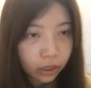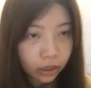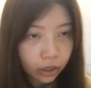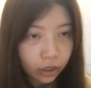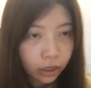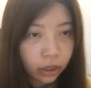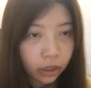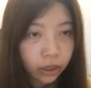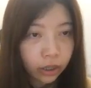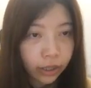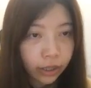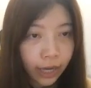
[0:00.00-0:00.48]

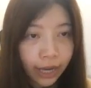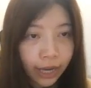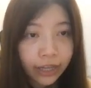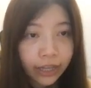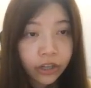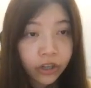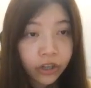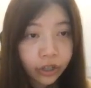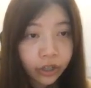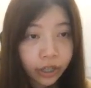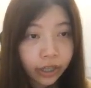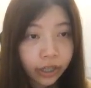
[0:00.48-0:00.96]

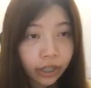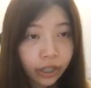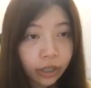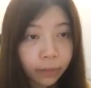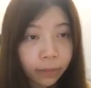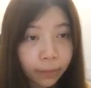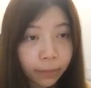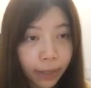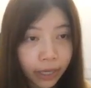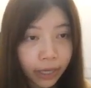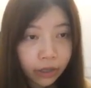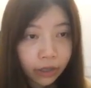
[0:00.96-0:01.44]
And genetic
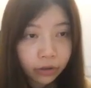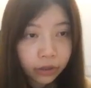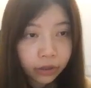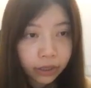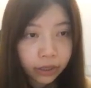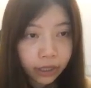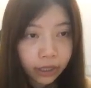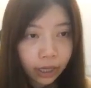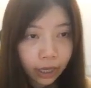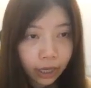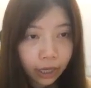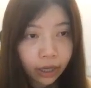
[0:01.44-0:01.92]
males
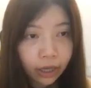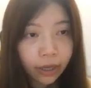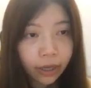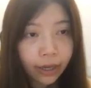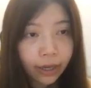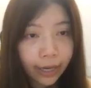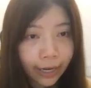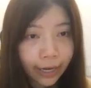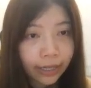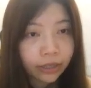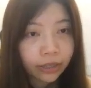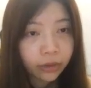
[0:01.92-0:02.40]
are
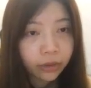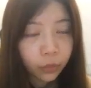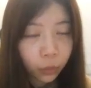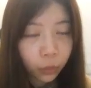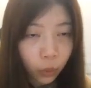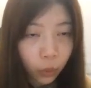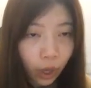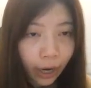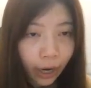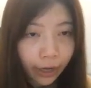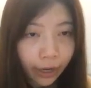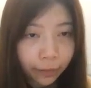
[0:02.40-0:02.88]

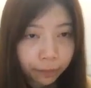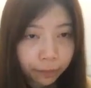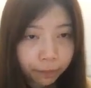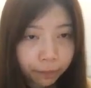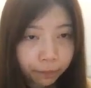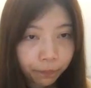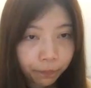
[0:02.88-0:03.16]
XY.